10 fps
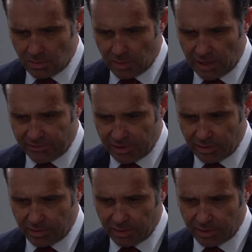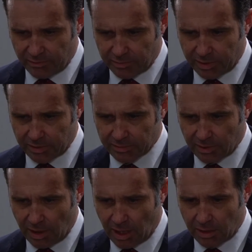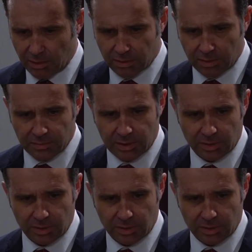Whatever you think of me, I lost him